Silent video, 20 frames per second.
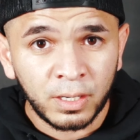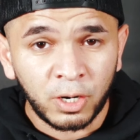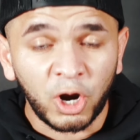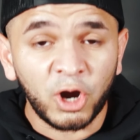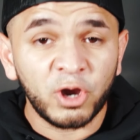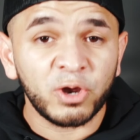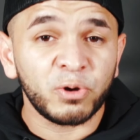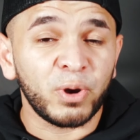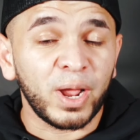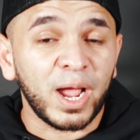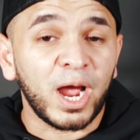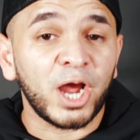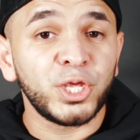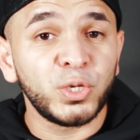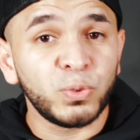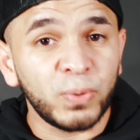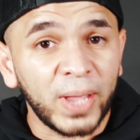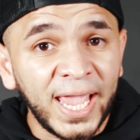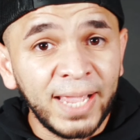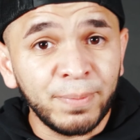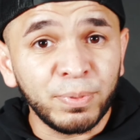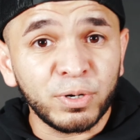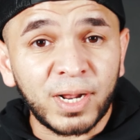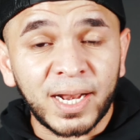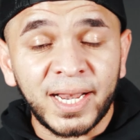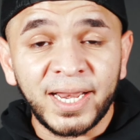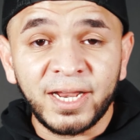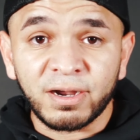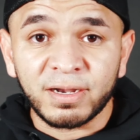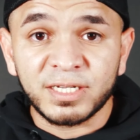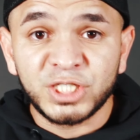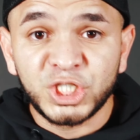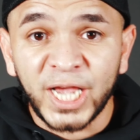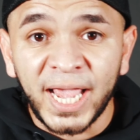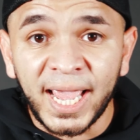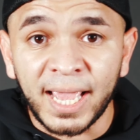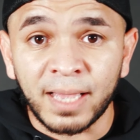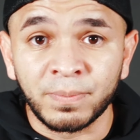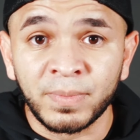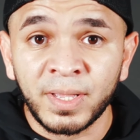Are you able to clear a
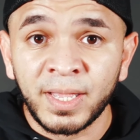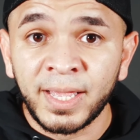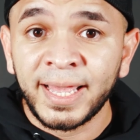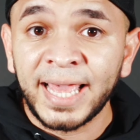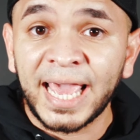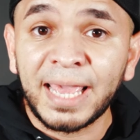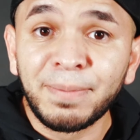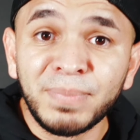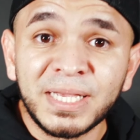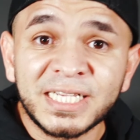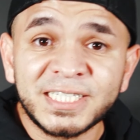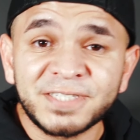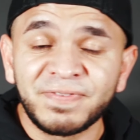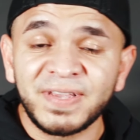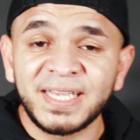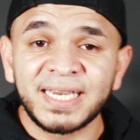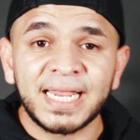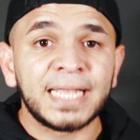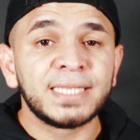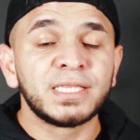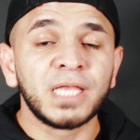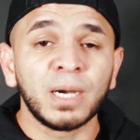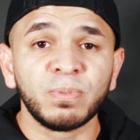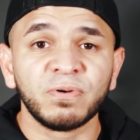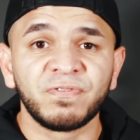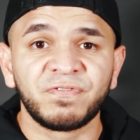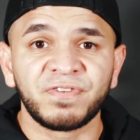jam, a misfeed, a double